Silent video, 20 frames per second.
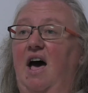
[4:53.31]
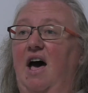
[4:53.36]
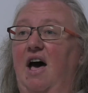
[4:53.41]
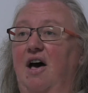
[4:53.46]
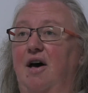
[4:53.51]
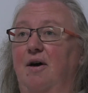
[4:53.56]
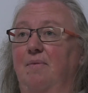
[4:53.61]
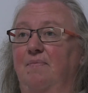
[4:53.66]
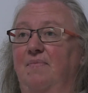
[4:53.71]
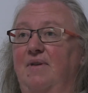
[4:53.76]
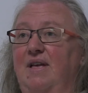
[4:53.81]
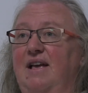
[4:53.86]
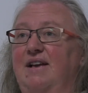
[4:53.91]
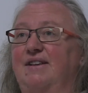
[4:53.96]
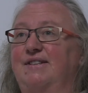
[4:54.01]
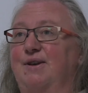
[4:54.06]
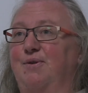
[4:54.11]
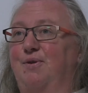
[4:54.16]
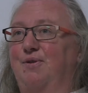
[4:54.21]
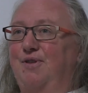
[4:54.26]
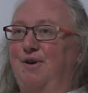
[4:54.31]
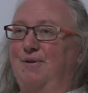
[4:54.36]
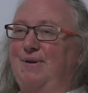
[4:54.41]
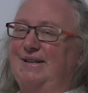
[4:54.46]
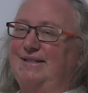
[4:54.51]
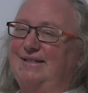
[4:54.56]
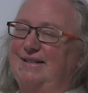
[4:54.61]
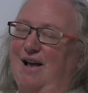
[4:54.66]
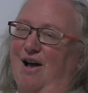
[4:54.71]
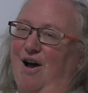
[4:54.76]
So although
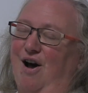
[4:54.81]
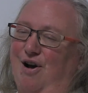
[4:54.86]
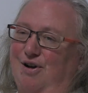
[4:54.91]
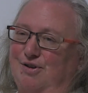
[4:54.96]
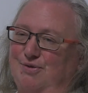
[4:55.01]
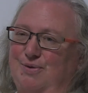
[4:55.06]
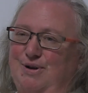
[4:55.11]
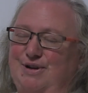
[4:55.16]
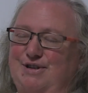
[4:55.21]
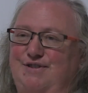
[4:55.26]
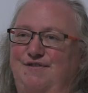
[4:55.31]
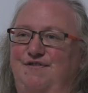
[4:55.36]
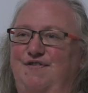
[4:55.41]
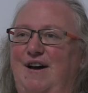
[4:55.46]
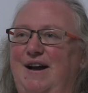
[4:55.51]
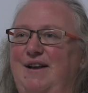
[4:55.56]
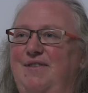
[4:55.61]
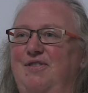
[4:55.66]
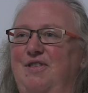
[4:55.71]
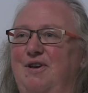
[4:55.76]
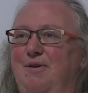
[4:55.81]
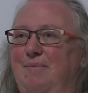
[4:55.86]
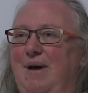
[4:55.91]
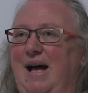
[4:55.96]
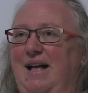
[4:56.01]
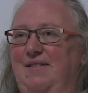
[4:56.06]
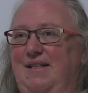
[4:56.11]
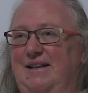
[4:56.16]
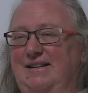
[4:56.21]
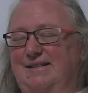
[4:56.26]
it's hard work to find them,
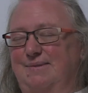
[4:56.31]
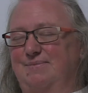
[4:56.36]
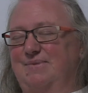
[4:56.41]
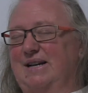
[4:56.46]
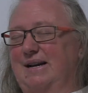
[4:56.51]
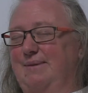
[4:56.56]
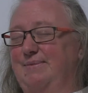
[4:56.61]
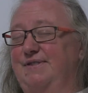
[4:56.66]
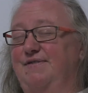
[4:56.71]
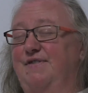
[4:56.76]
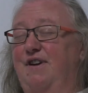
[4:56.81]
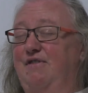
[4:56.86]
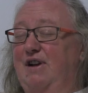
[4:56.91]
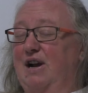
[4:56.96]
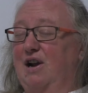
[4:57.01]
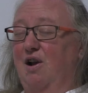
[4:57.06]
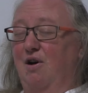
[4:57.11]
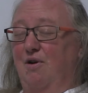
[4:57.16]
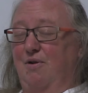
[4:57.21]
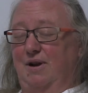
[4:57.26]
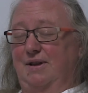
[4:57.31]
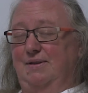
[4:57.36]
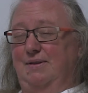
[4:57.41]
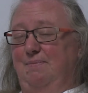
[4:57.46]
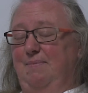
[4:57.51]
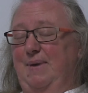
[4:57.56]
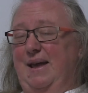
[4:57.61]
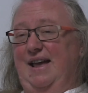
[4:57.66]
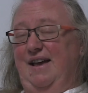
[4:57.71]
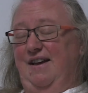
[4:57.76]
and they're sometimes very long and
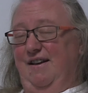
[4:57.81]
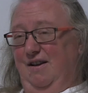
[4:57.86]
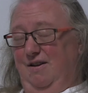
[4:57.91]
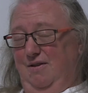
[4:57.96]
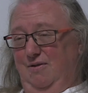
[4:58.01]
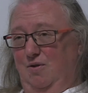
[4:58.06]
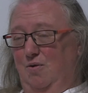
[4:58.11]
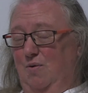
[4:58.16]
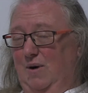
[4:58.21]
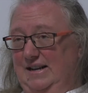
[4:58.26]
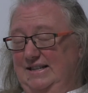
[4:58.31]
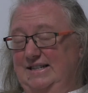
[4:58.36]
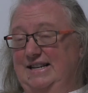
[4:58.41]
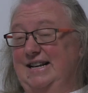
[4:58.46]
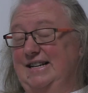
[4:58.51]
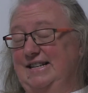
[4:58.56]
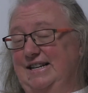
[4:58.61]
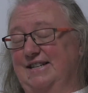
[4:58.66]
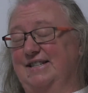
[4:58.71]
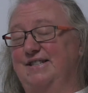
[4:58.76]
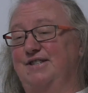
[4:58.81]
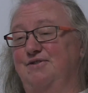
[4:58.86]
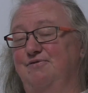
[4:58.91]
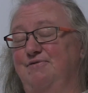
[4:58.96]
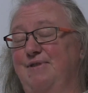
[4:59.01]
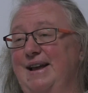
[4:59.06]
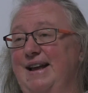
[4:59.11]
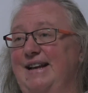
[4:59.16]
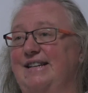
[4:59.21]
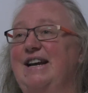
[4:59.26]
appear quite tedious to
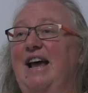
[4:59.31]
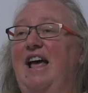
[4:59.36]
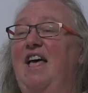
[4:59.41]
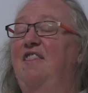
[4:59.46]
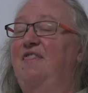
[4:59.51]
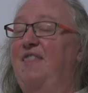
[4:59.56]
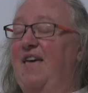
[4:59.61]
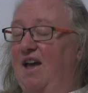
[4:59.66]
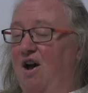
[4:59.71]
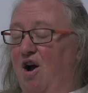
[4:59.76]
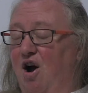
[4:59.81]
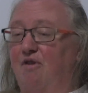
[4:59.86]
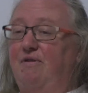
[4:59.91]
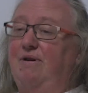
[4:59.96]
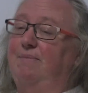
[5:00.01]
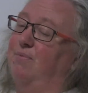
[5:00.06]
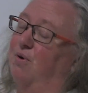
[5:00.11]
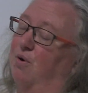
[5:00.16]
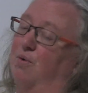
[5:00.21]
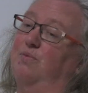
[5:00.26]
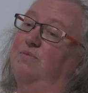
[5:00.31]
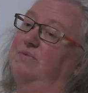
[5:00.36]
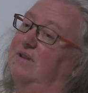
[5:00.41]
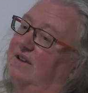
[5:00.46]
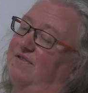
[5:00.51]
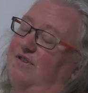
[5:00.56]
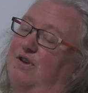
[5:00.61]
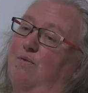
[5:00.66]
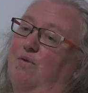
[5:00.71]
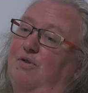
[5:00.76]
read, they are important
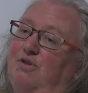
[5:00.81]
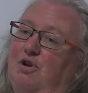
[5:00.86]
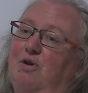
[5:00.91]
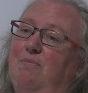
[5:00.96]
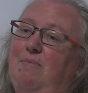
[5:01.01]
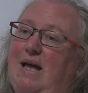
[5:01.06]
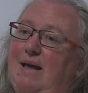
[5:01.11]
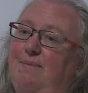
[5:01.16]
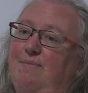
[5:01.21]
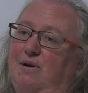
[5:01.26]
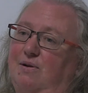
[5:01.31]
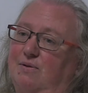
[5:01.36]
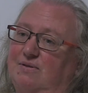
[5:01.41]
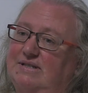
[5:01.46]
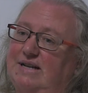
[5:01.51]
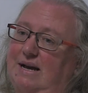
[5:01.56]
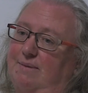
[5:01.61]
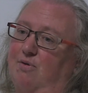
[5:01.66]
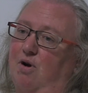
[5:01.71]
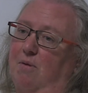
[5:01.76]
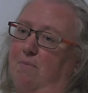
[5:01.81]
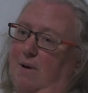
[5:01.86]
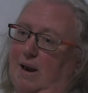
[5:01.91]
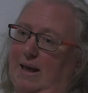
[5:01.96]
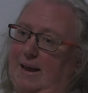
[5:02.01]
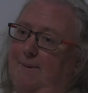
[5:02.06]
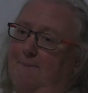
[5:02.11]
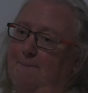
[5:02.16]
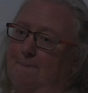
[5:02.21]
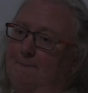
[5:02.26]
if you want your paper looked at properly.